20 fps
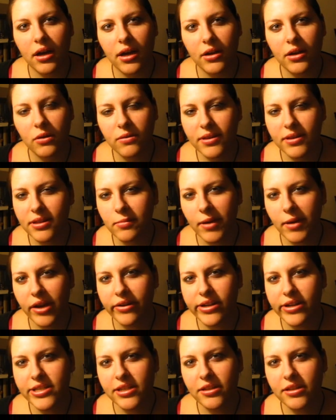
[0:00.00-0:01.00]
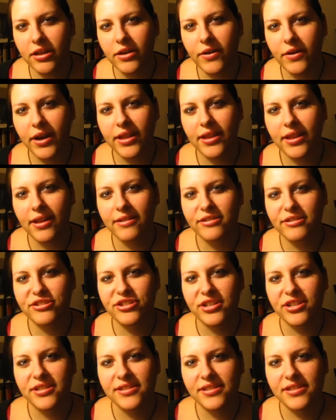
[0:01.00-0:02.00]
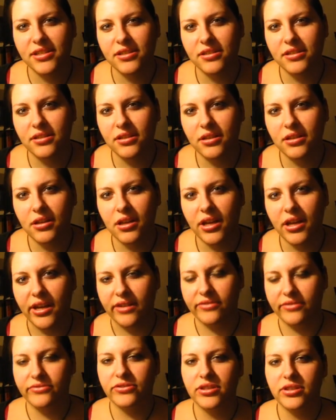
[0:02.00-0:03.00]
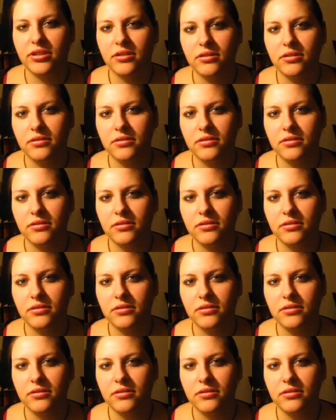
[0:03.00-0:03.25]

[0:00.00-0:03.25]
I don't think the batteries are low. I think it's just effed.